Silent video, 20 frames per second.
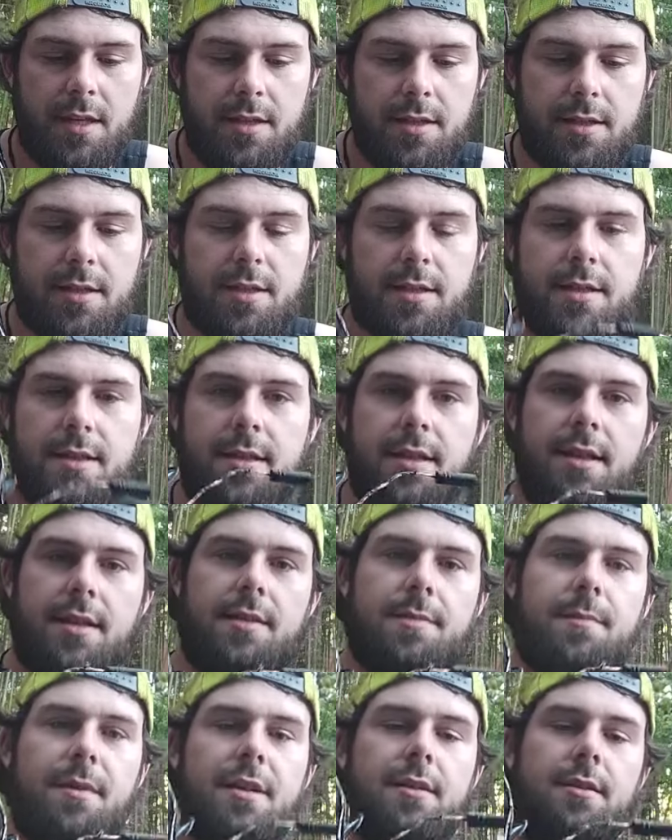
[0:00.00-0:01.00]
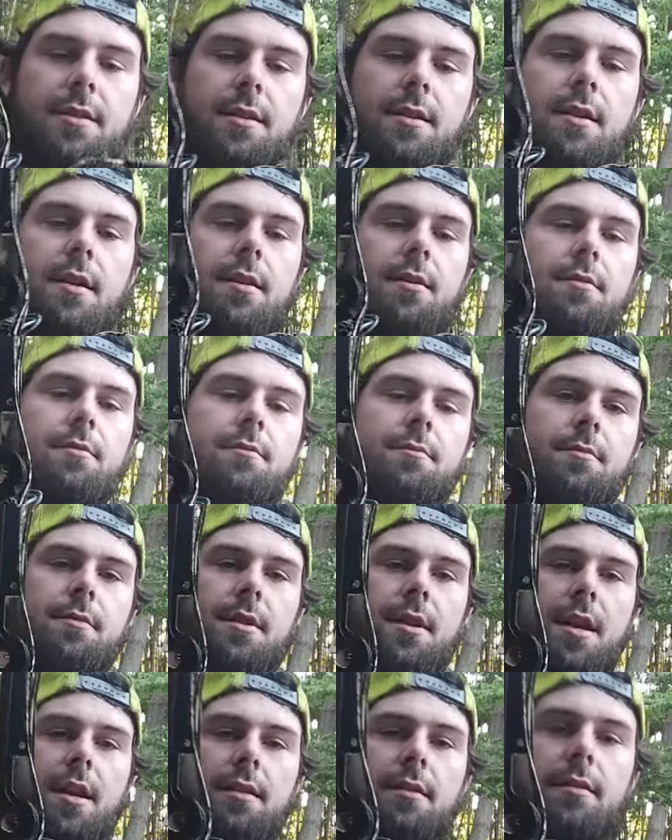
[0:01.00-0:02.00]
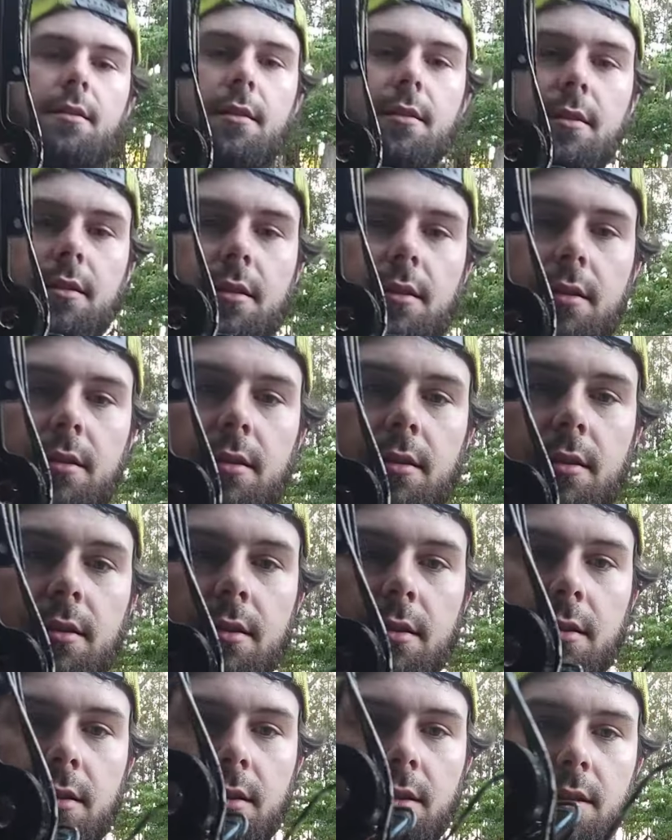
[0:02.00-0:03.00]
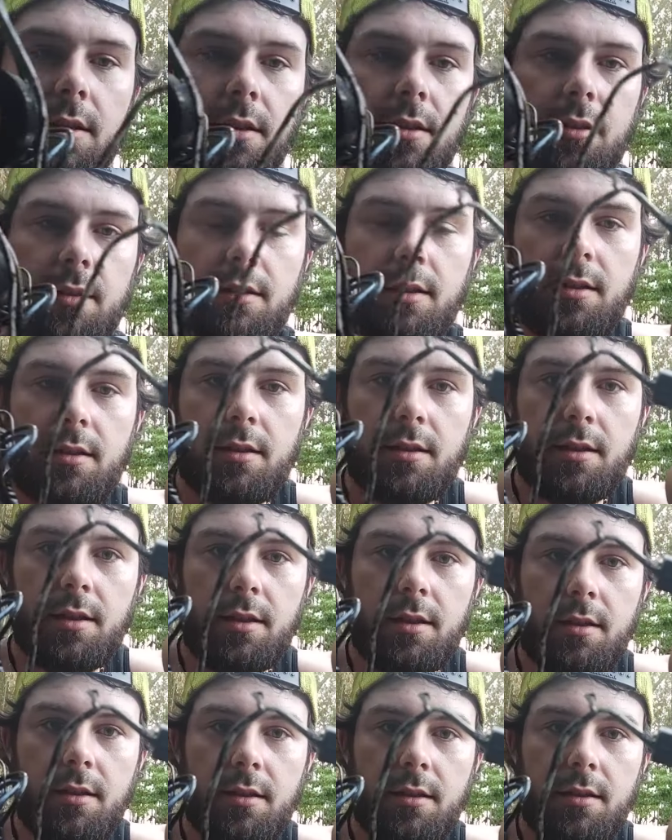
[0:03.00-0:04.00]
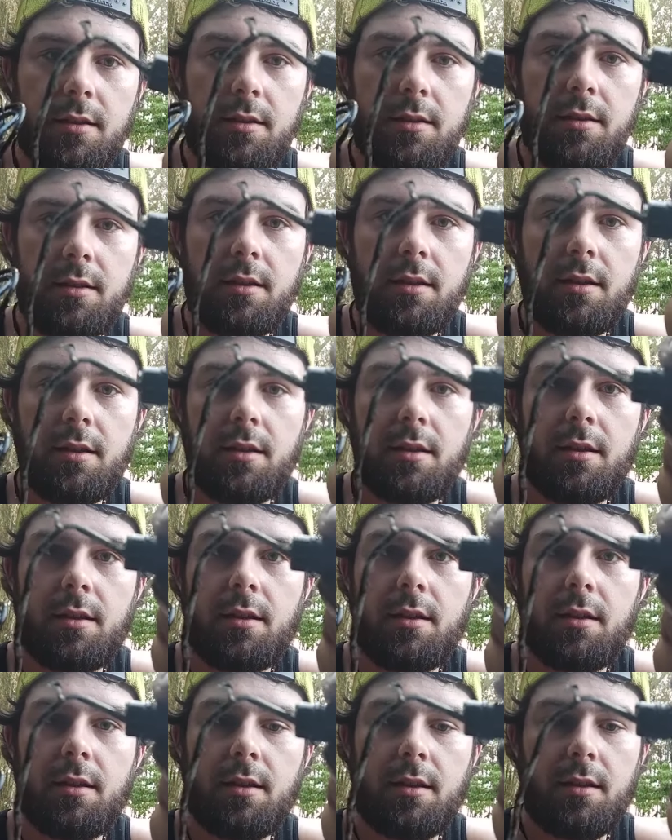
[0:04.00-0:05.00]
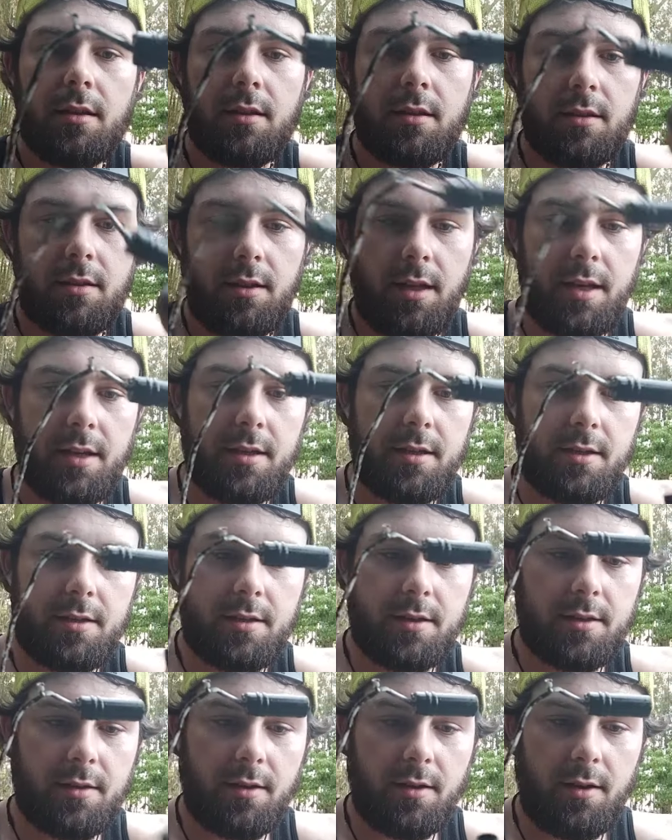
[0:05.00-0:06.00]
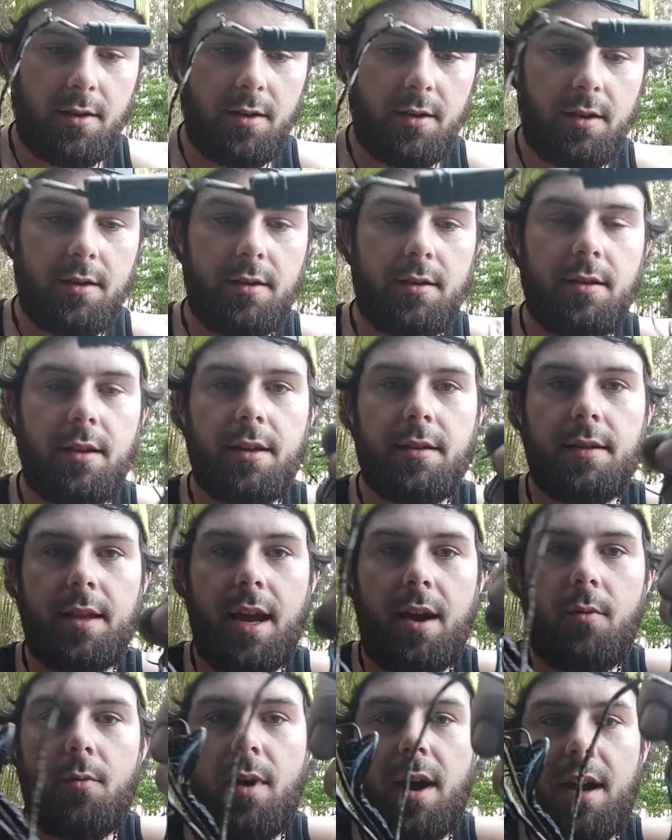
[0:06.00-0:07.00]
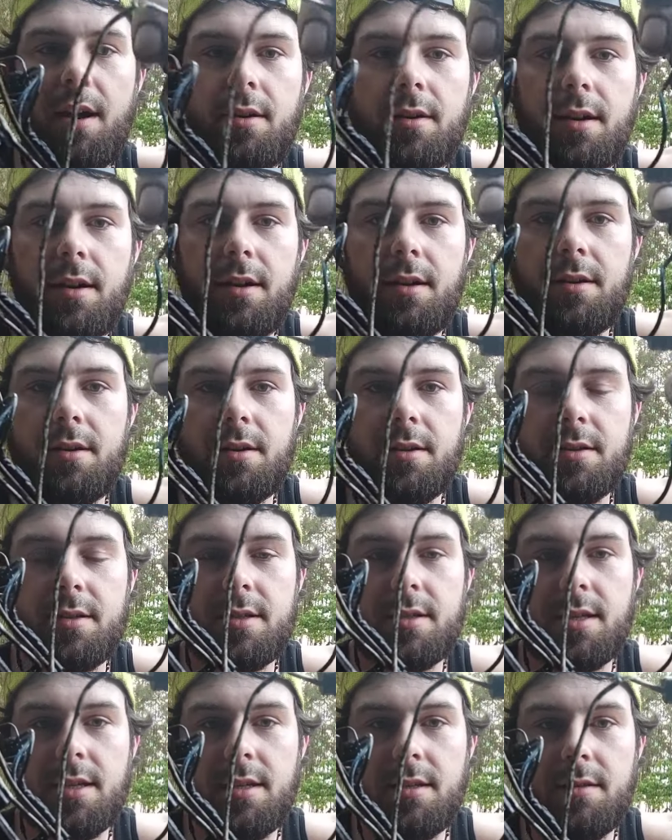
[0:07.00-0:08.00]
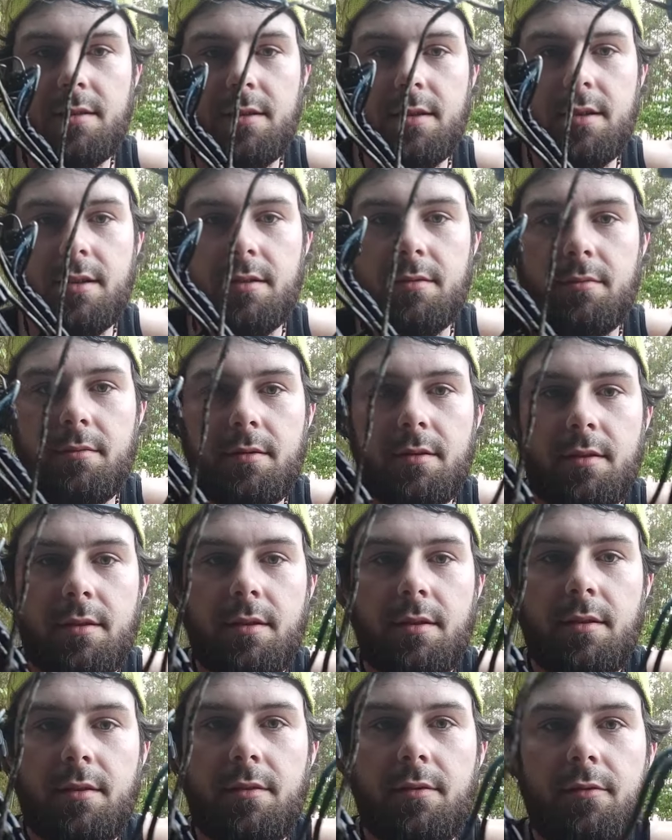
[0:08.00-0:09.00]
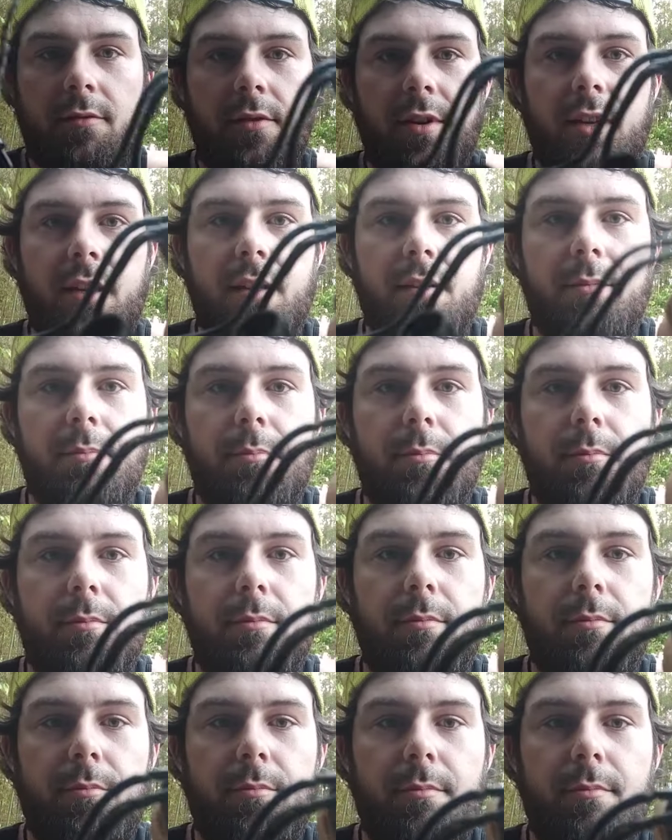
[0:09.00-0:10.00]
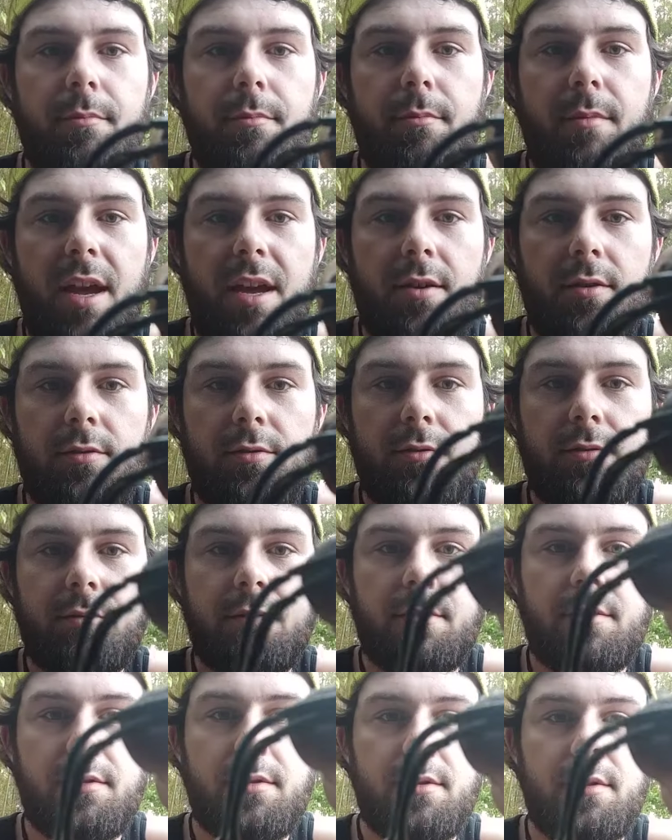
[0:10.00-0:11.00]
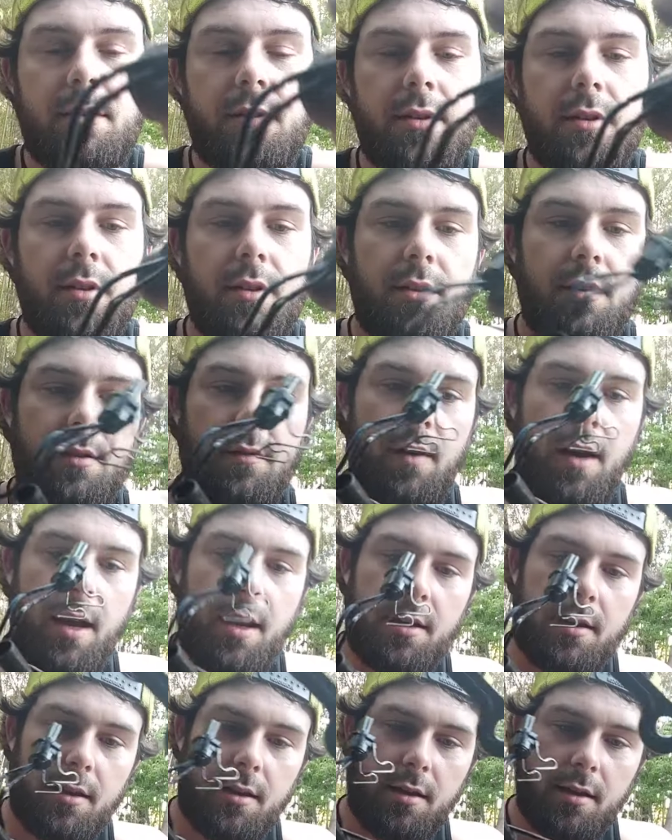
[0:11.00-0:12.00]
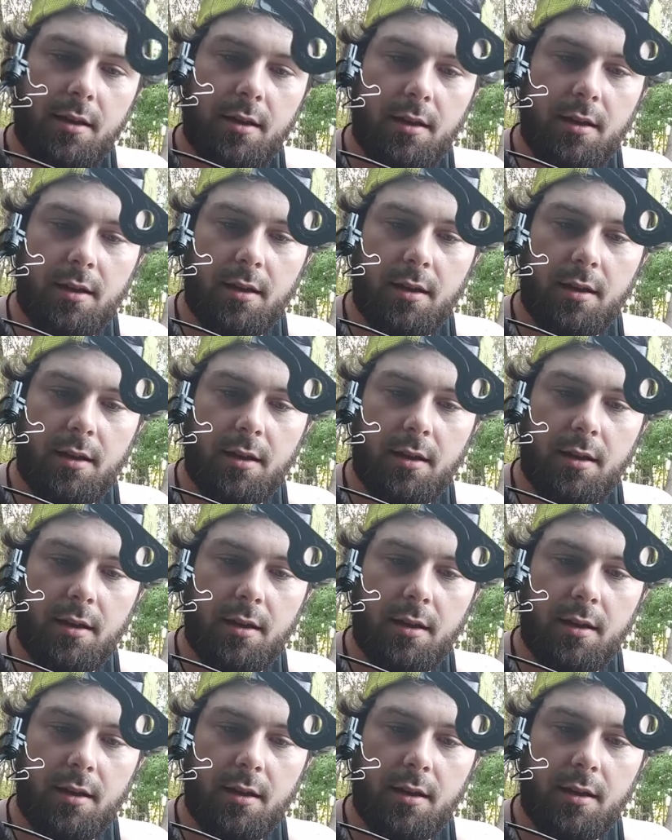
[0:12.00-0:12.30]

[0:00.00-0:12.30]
This is 6 months ago, and look, literally, like it's like that wire there. You can see the freaking metal, like,